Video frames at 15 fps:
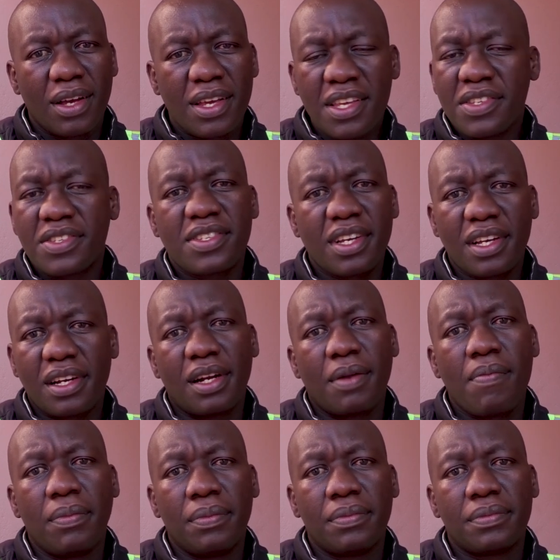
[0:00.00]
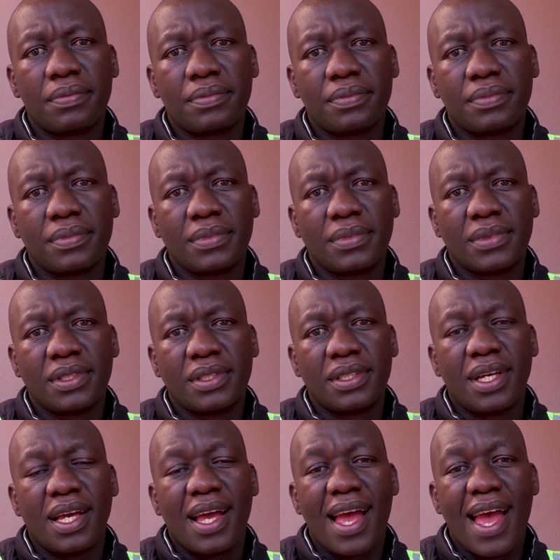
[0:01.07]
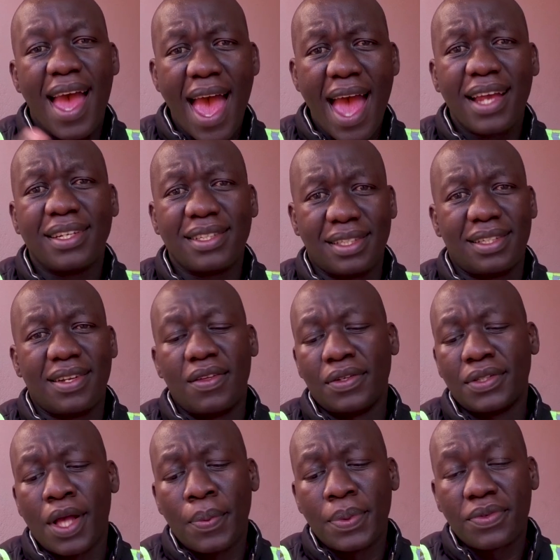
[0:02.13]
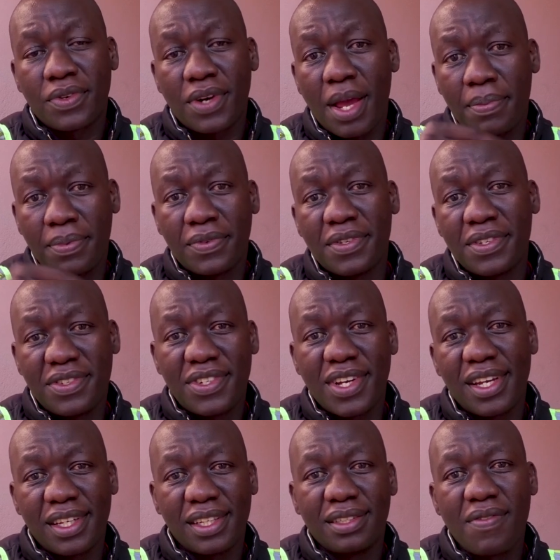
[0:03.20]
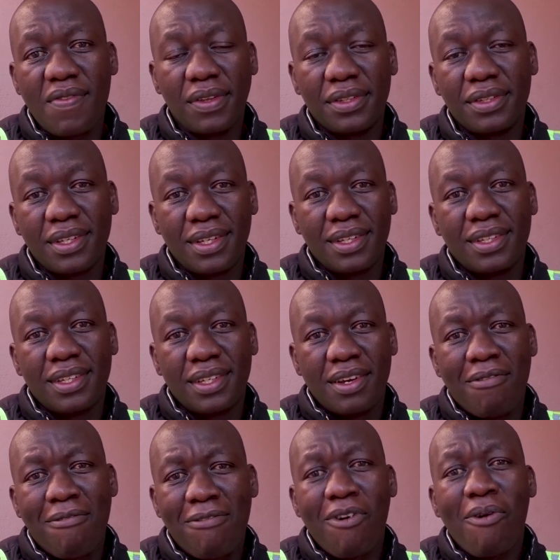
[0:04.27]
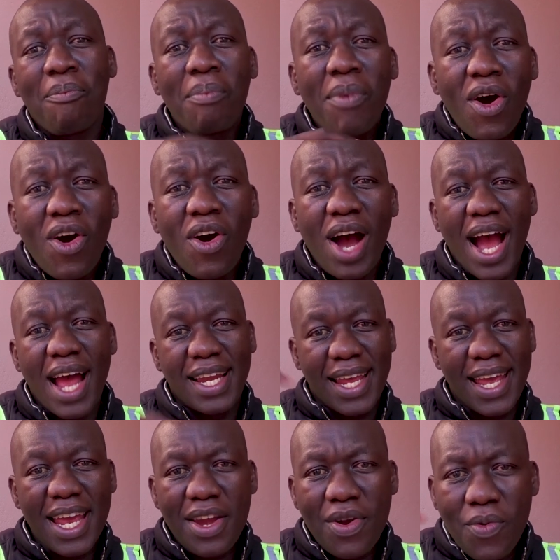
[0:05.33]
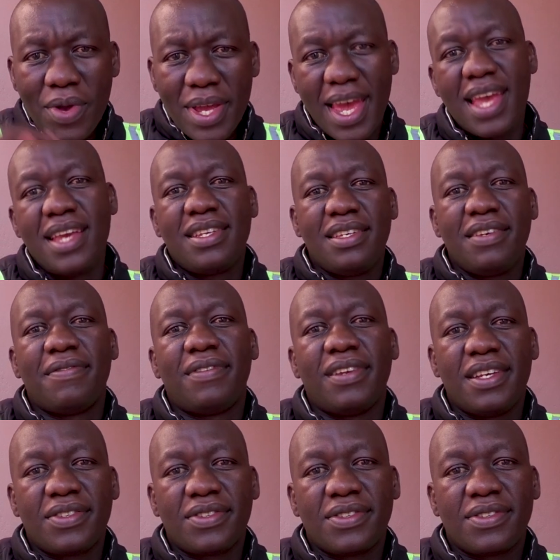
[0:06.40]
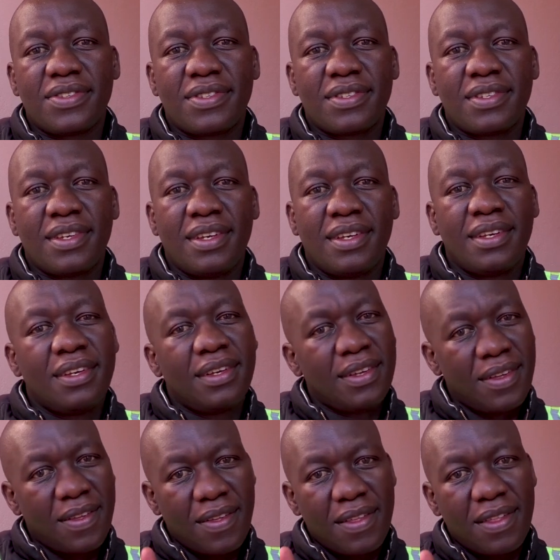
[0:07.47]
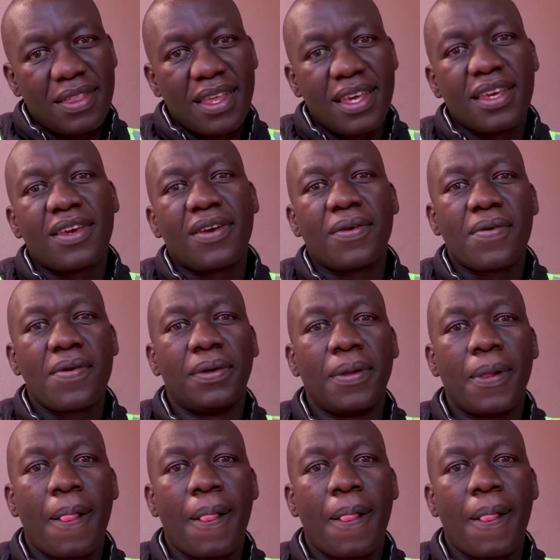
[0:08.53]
Instagram, and subscribe to this channel for more and educative lessons. Thank you.